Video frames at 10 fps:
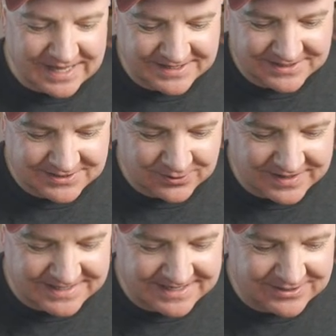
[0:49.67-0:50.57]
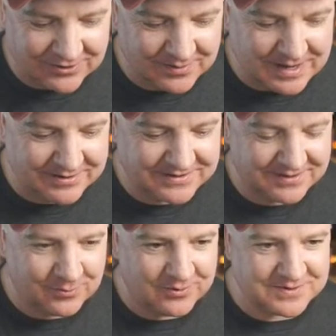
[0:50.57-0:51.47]
Yes. So this is all about
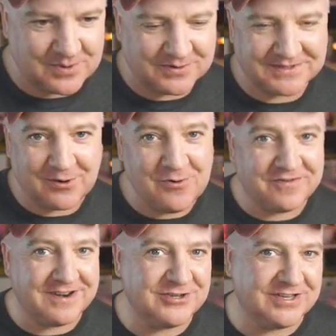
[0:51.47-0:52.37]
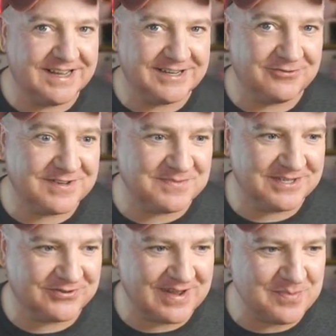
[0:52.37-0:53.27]
the world's most over-engineered
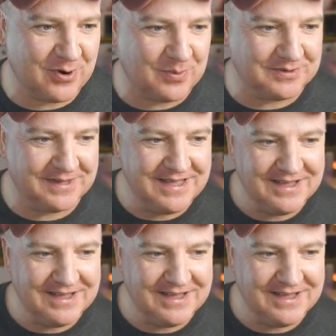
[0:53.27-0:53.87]
Christmas tree bauble.